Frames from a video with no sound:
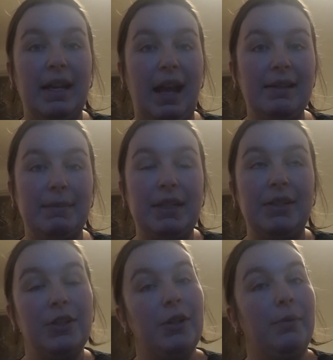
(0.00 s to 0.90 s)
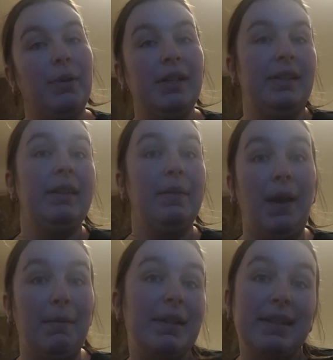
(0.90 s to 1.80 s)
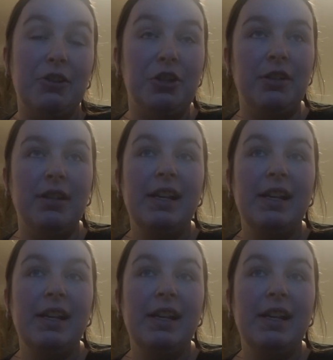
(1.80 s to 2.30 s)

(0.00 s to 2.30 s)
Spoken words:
ask me to do the 5 minute session.